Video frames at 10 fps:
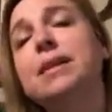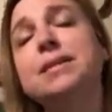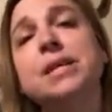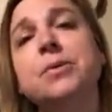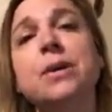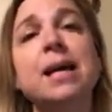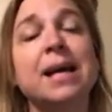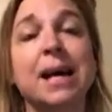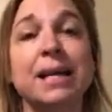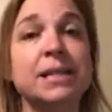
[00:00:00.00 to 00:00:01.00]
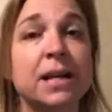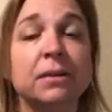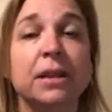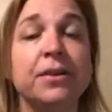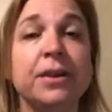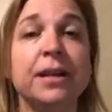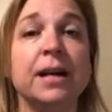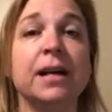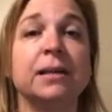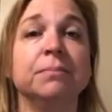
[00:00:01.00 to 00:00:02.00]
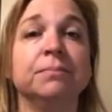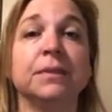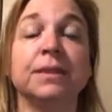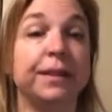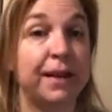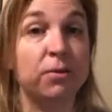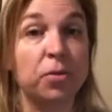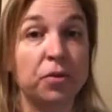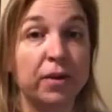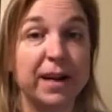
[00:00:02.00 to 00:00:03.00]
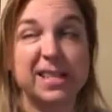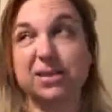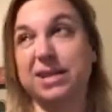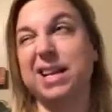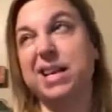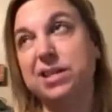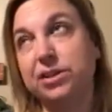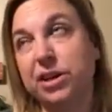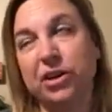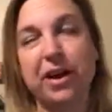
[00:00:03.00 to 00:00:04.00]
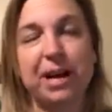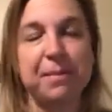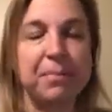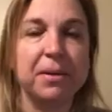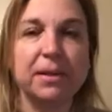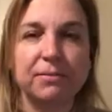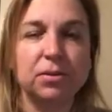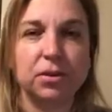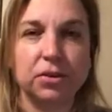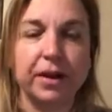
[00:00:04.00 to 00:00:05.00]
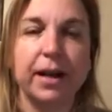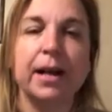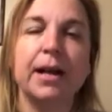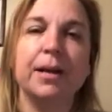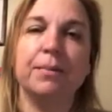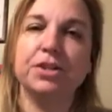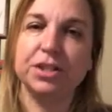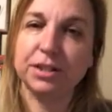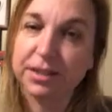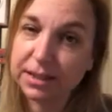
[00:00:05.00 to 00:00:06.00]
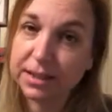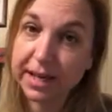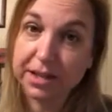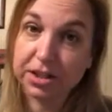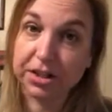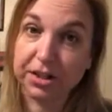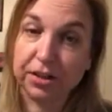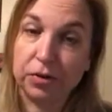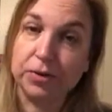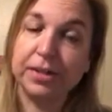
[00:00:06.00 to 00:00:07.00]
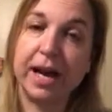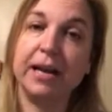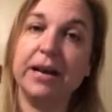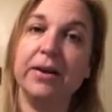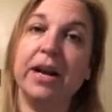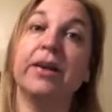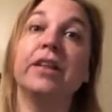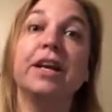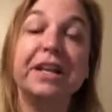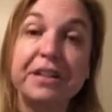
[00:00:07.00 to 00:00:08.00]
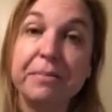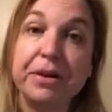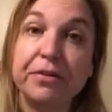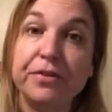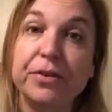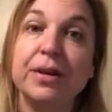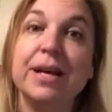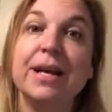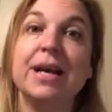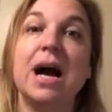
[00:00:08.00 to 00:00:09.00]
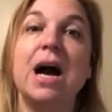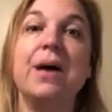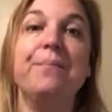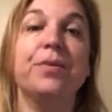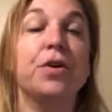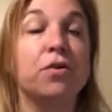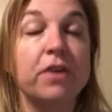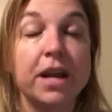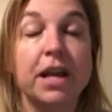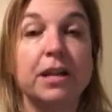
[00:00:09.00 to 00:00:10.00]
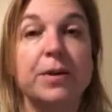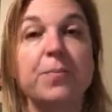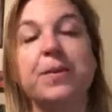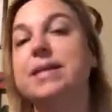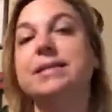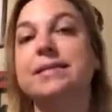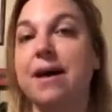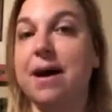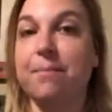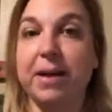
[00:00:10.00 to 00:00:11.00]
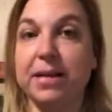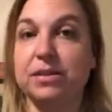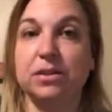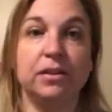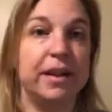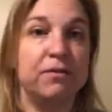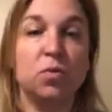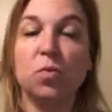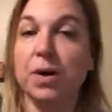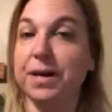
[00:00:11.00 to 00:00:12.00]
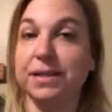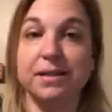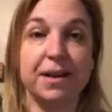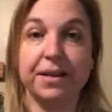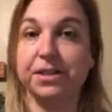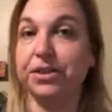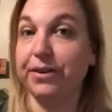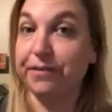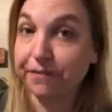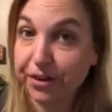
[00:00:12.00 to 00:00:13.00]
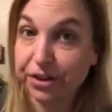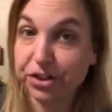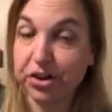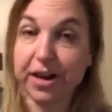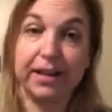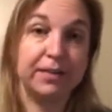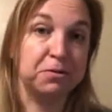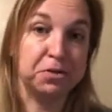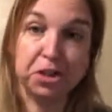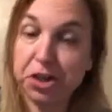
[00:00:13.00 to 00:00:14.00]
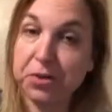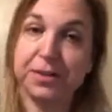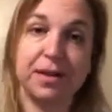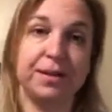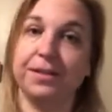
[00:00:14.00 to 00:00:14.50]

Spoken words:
So I downloaded the level 3 because I was thinking he's third grade, maybe level 3. But just to insert a little side note here, the Good and the Beautiful curriculum is not based, level 1 is not necessarily first grade, level 2 is not